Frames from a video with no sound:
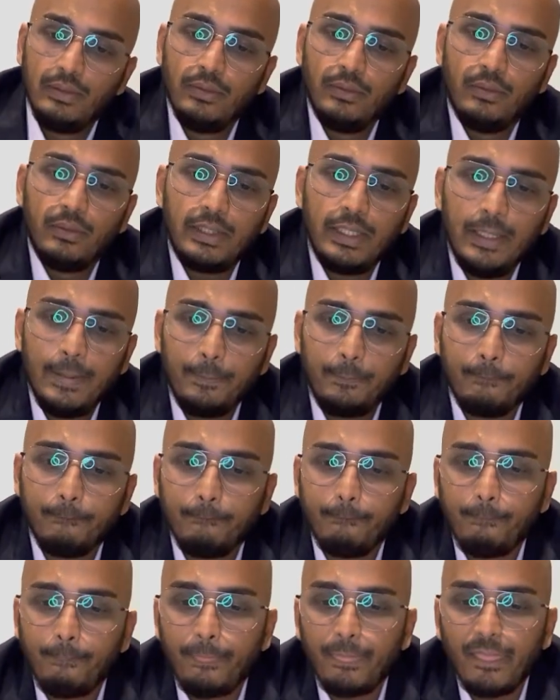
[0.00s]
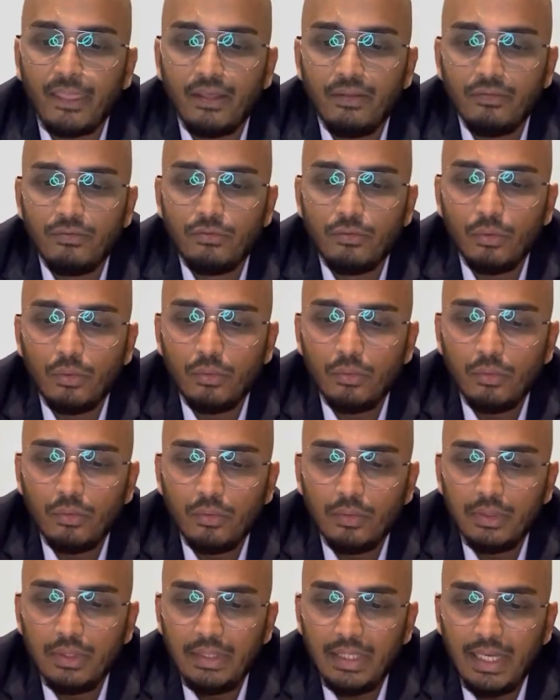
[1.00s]
Okay,
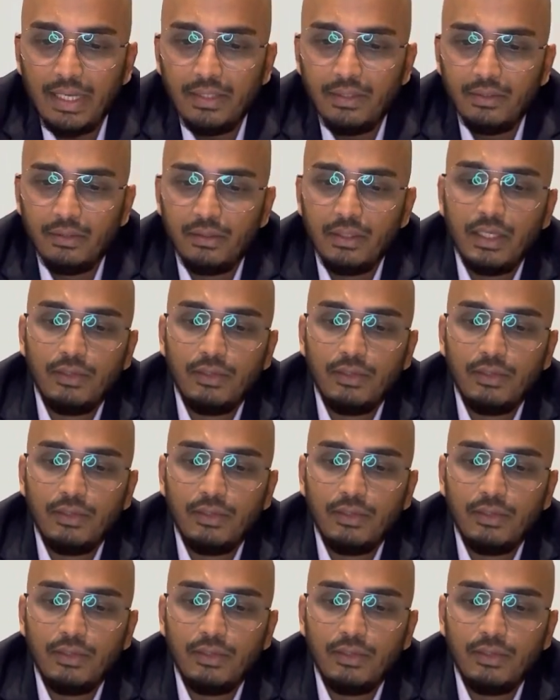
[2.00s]
so land.